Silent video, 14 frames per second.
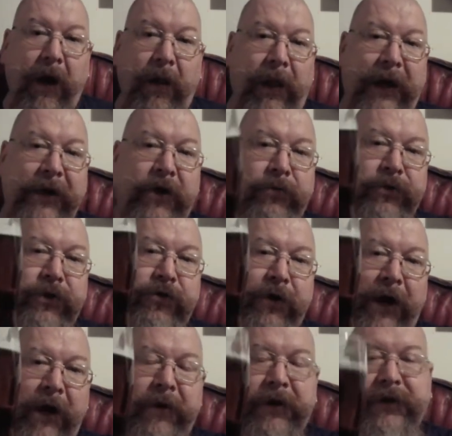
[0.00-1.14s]
like, comment,
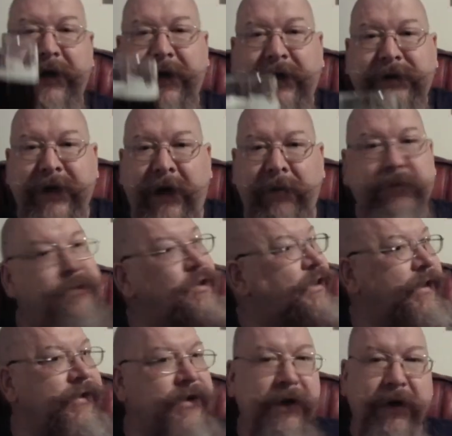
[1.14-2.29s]
subscribe, see you next time,
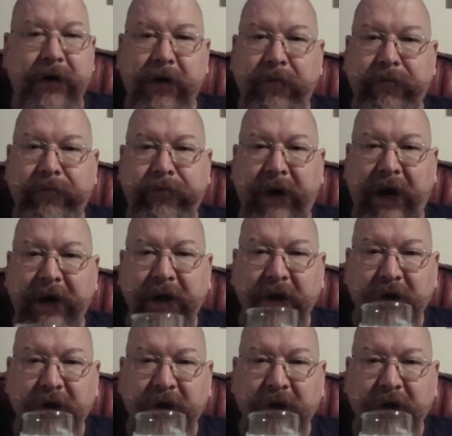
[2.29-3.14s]
cheers, bye.